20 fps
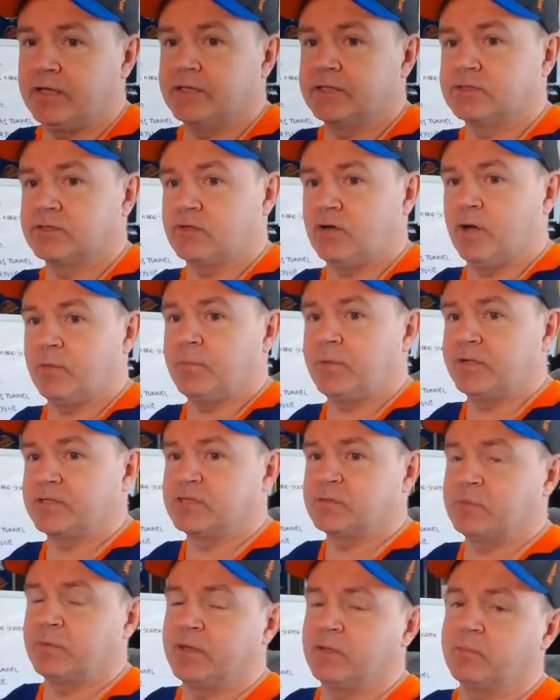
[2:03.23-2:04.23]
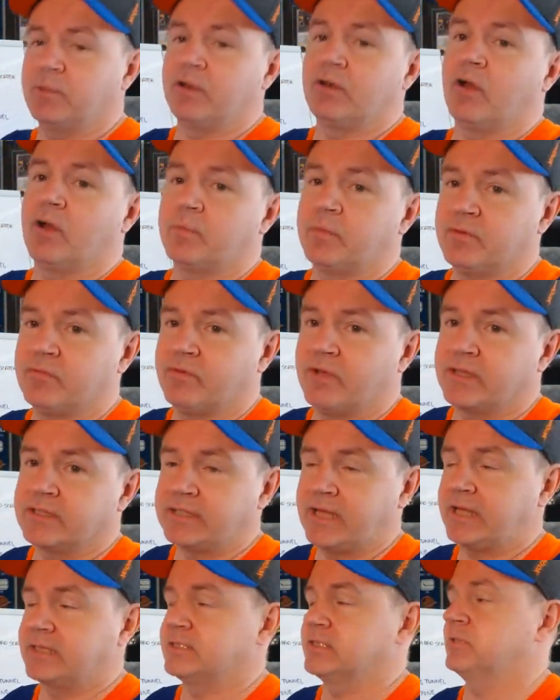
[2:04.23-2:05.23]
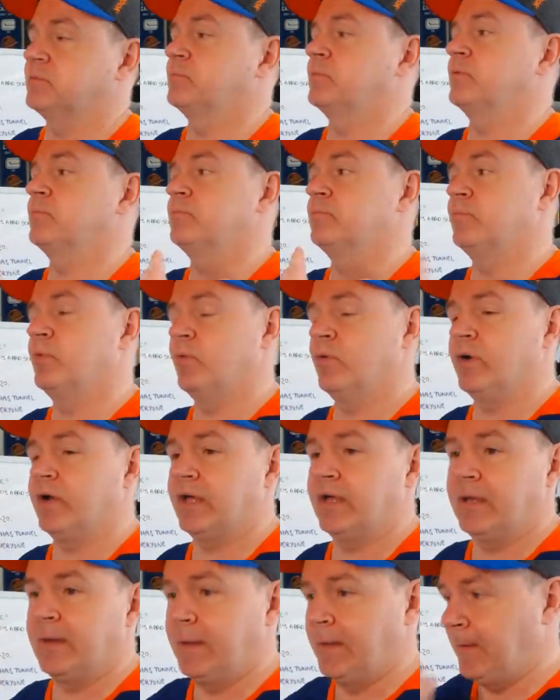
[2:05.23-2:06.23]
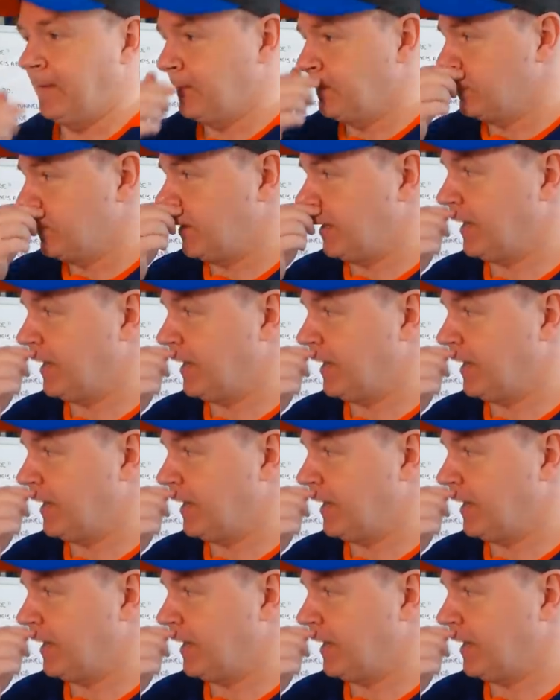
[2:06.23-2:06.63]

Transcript: His top end speed may not be fantastic, but boy, he